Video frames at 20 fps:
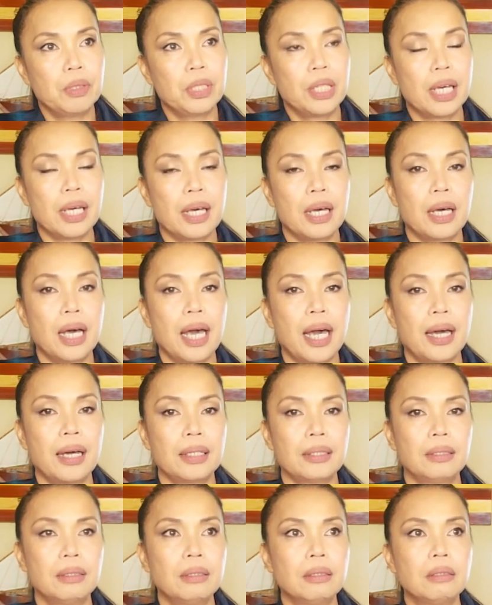that
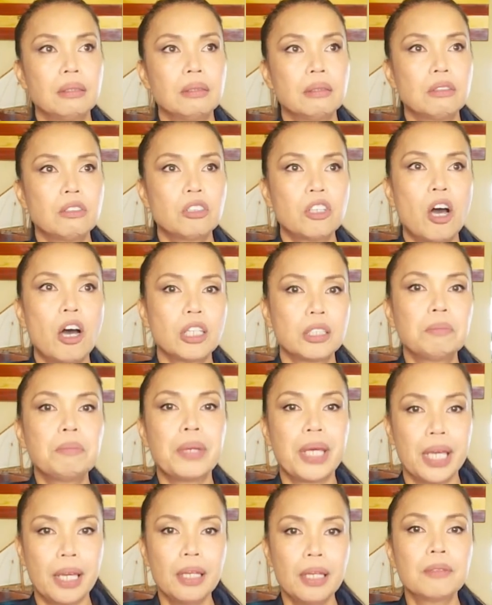had taught
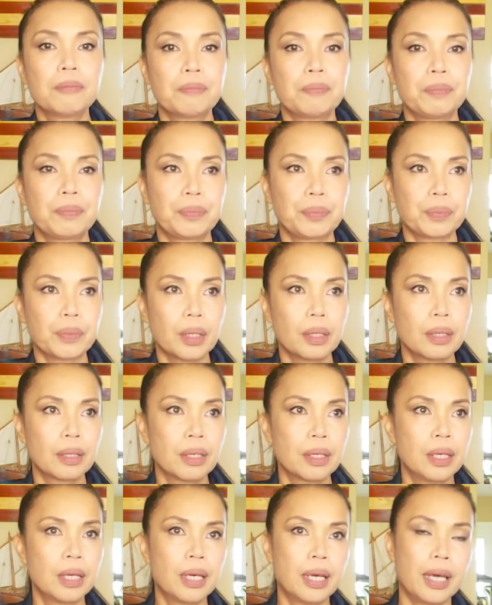me
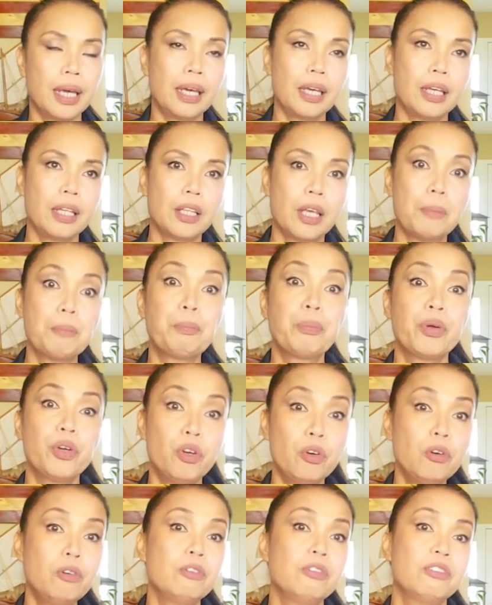and
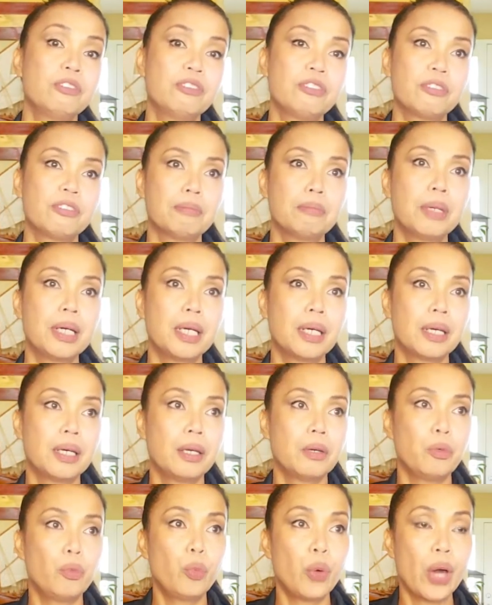improve
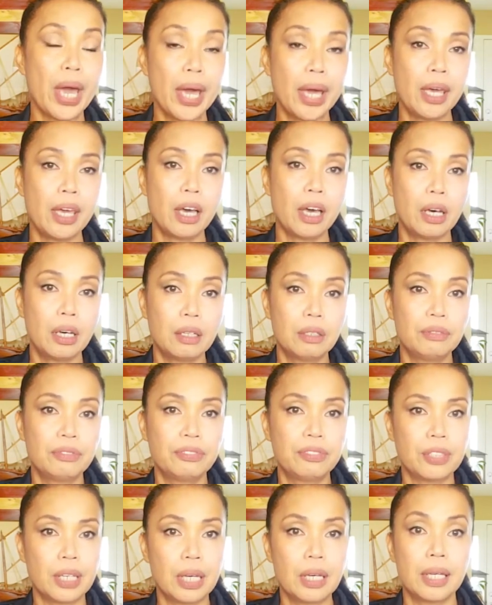my way
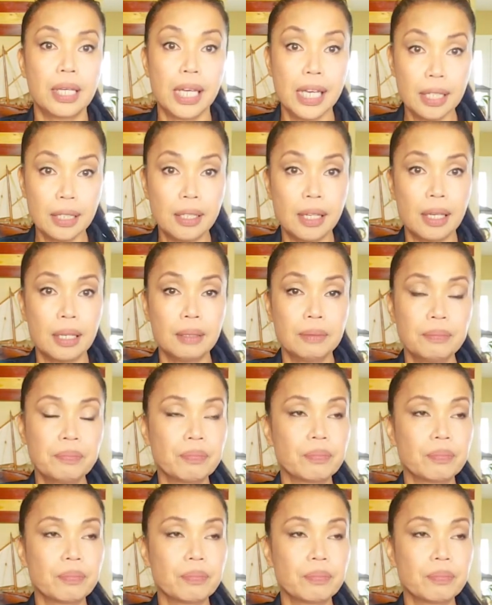of eating